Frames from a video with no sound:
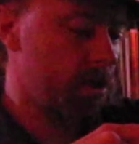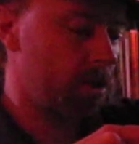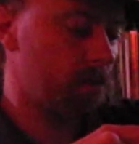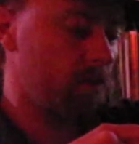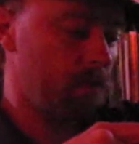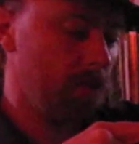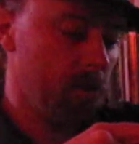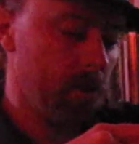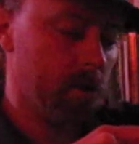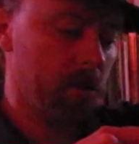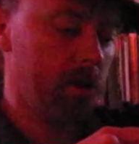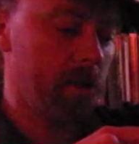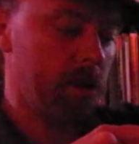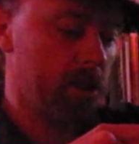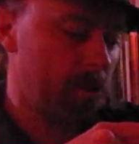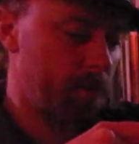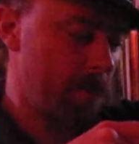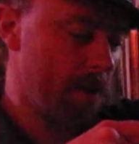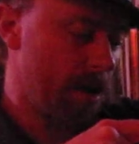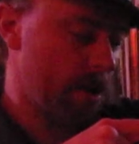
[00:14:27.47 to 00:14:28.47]
really
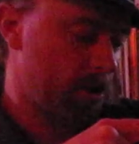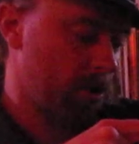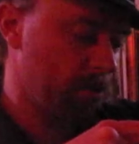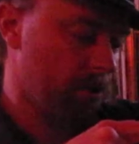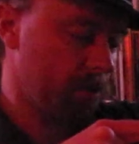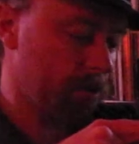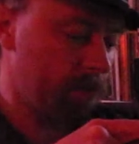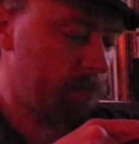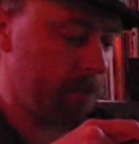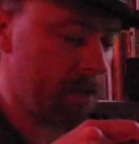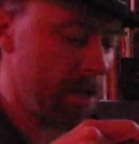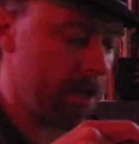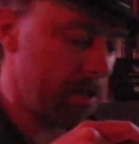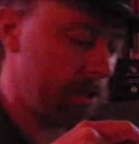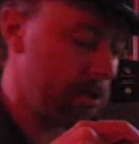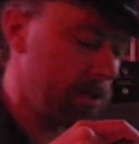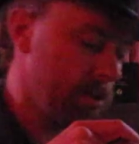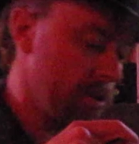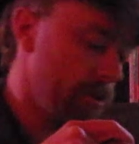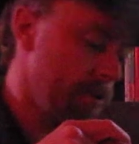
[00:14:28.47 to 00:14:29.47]
special, the
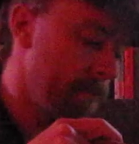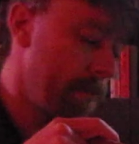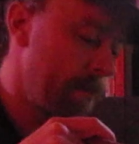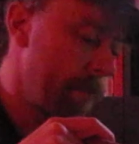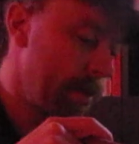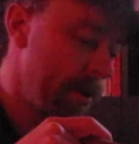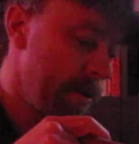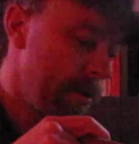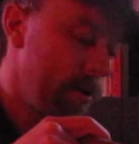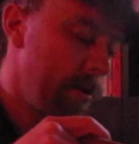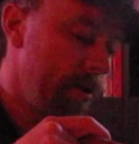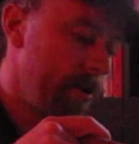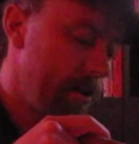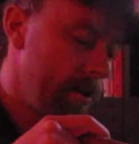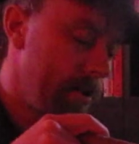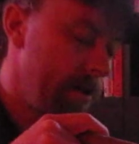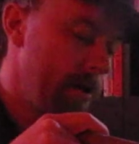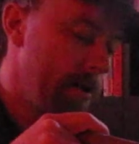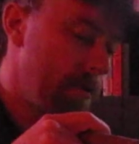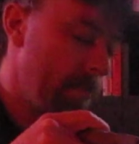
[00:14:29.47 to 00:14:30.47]
place,
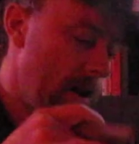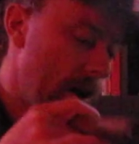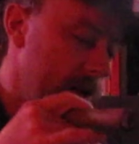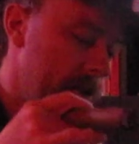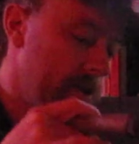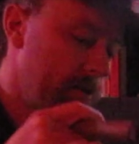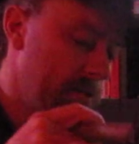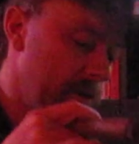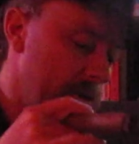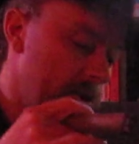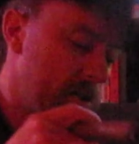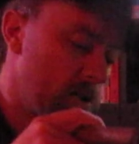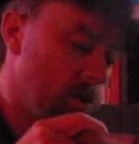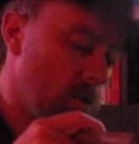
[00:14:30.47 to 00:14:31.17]
Monte Cristo